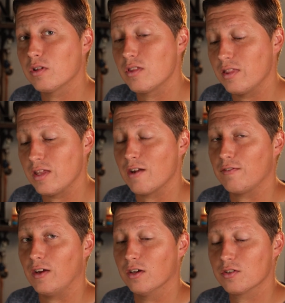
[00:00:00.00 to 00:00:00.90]
than the
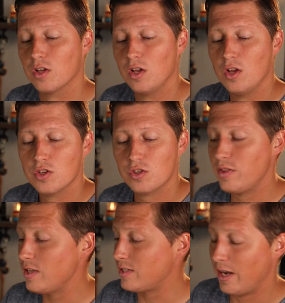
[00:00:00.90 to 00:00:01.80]
Edifiers. So
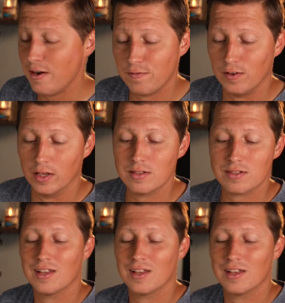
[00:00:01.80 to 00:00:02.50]
these earfun,